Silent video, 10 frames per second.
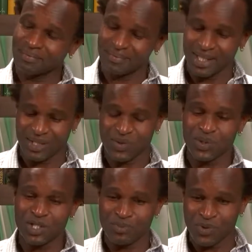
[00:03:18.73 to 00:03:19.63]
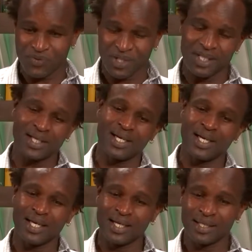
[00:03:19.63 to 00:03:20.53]
And so she moved here,
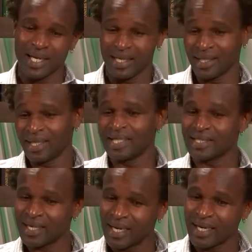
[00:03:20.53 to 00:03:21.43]
and a year later